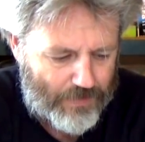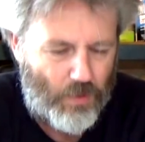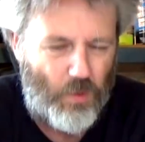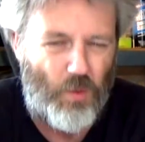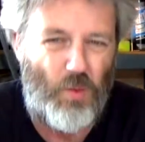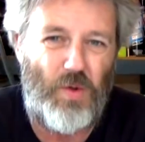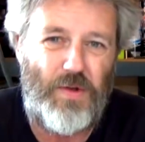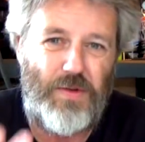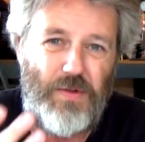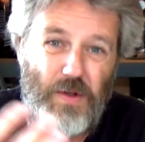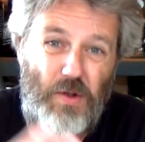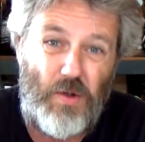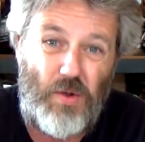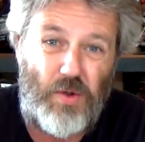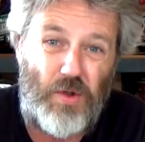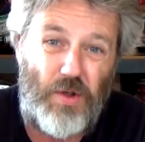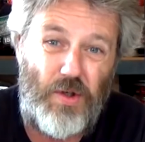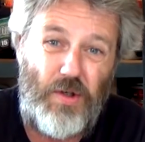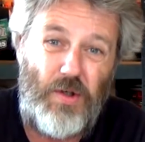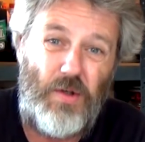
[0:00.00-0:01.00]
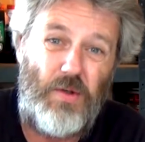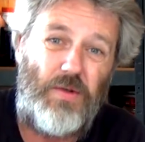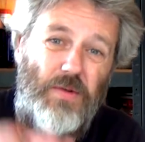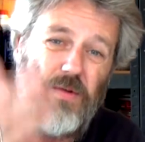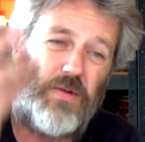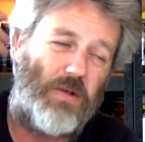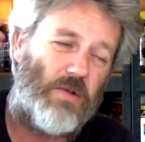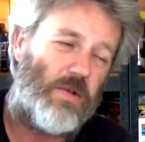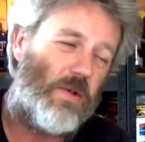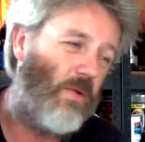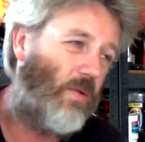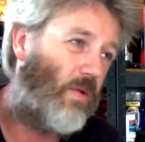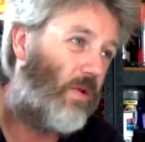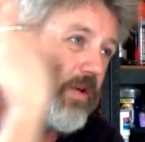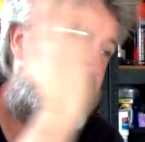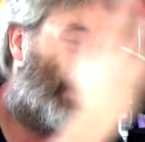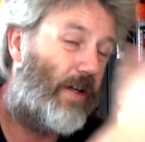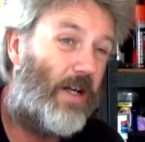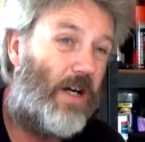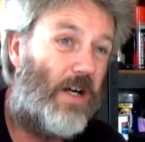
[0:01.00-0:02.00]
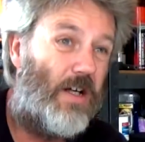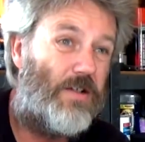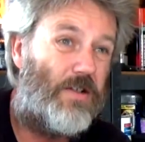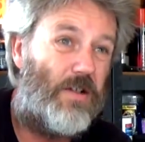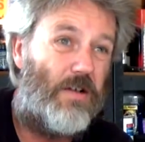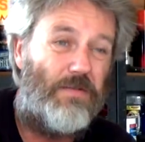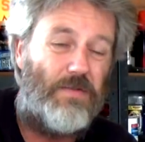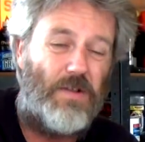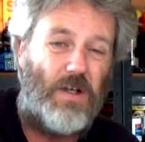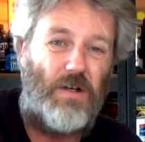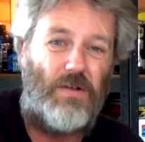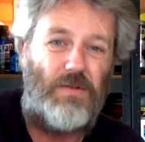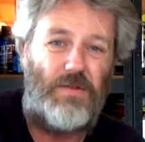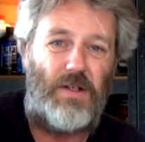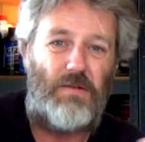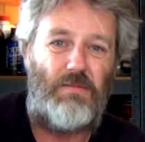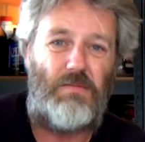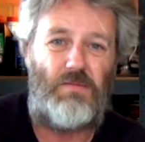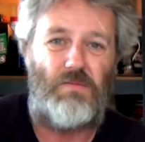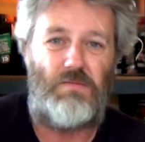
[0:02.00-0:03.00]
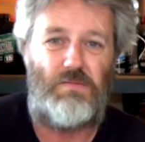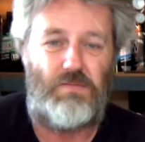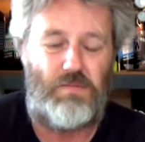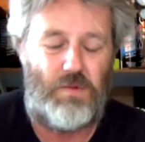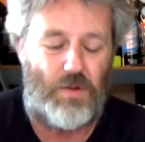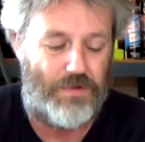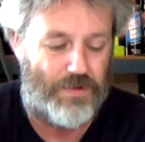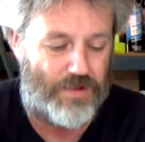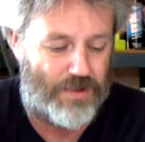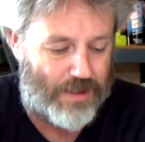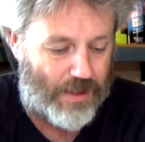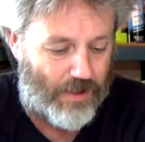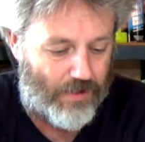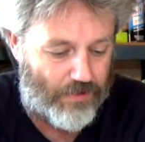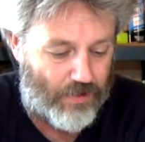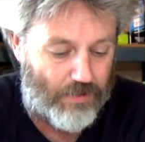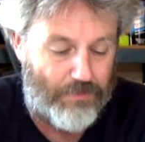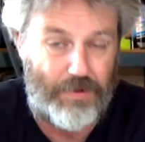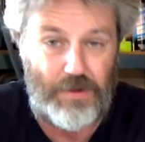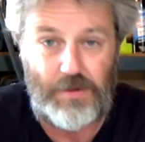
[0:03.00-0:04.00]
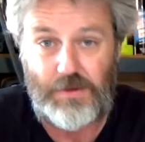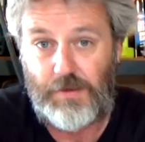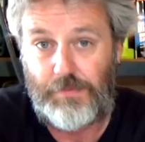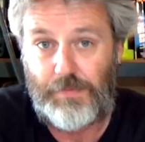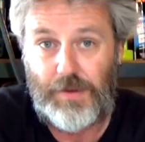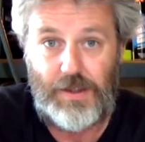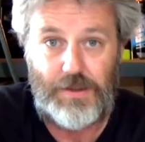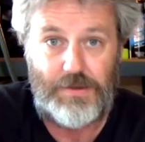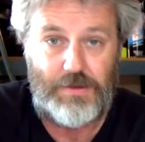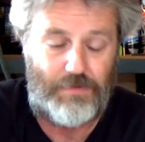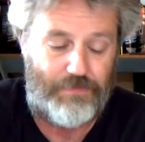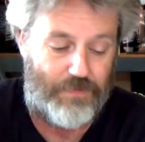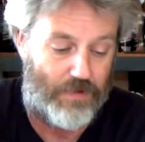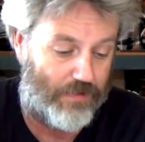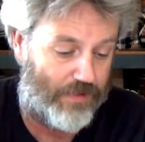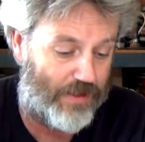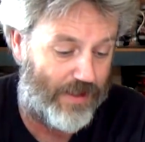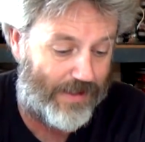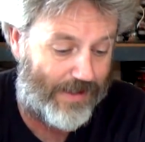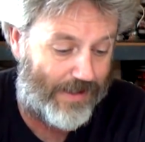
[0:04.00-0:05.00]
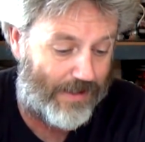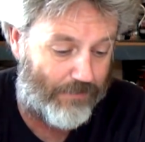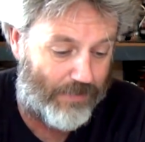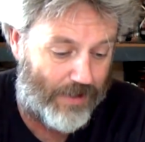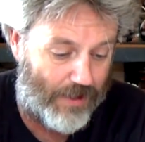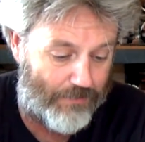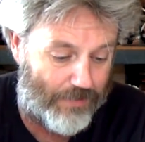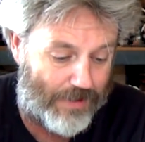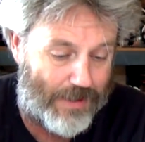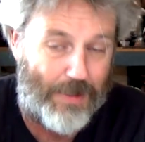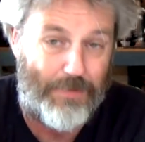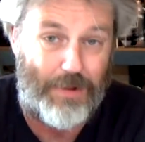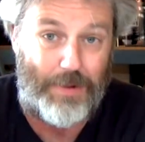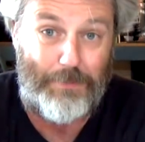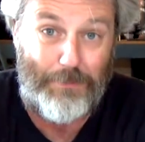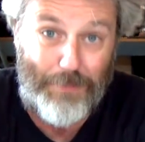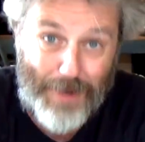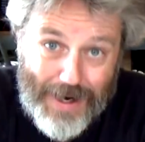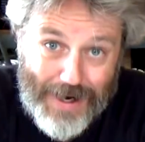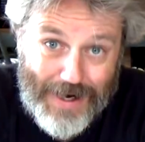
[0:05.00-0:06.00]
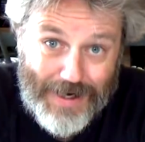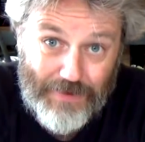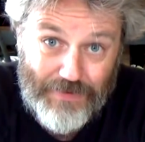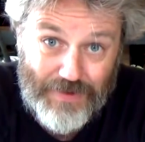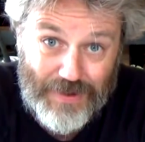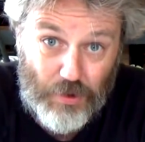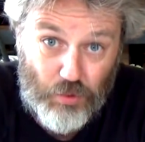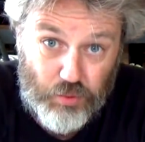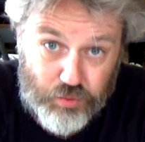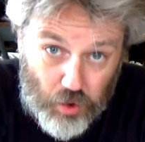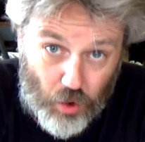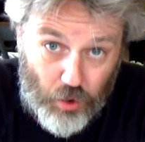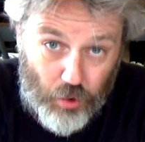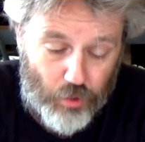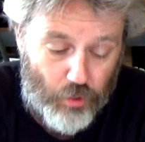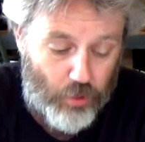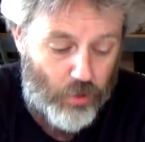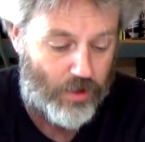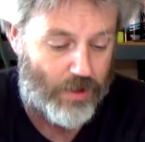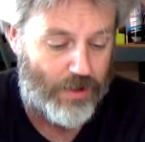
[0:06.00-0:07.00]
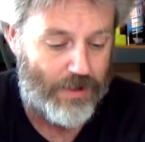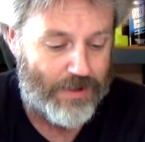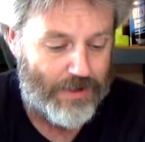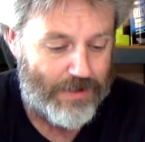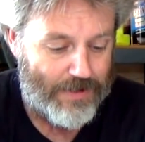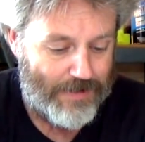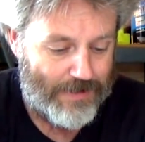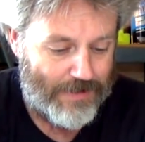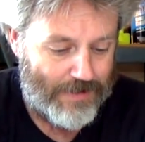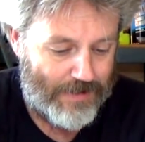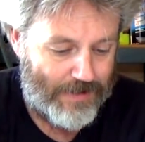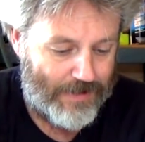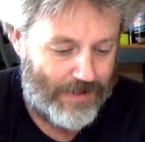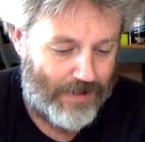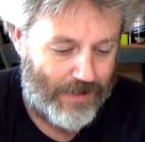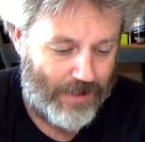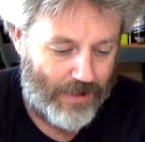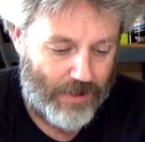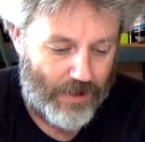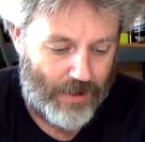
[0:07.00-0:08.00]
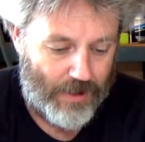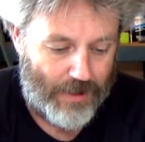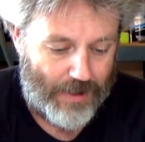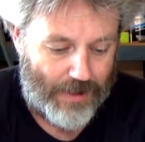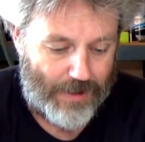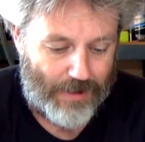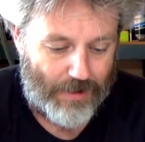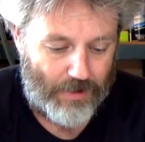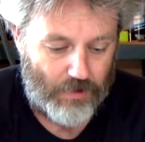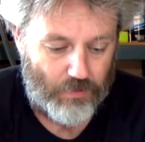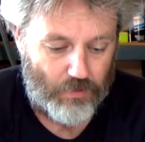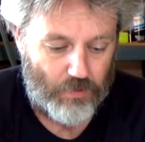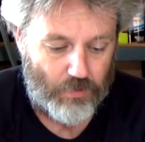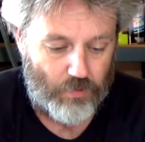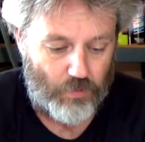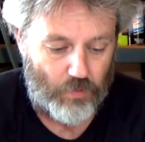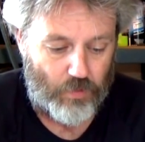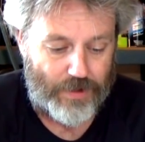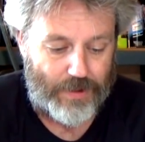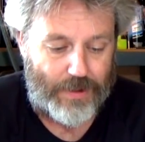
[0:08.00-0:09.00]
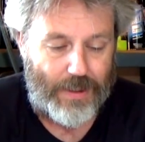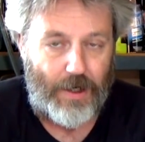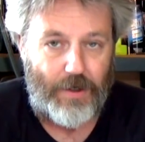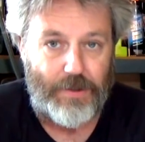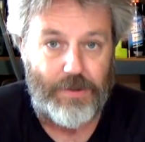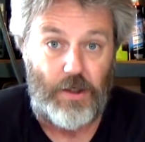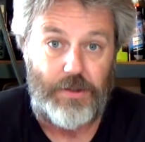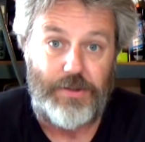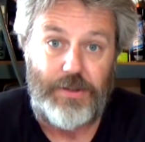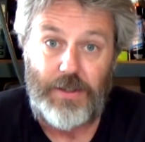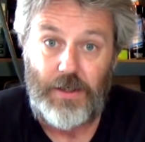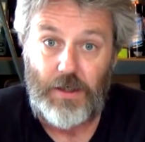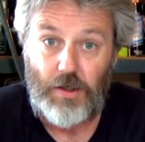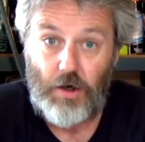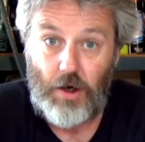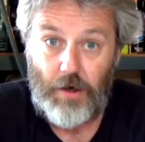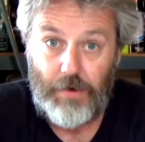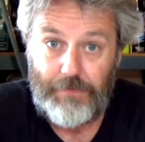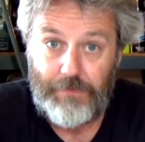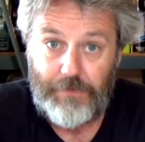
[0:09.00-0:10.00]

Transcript: with the crew already knows, and I've told them what's going on, but I suppose if you're thinking about becoming part of the crew, I did a live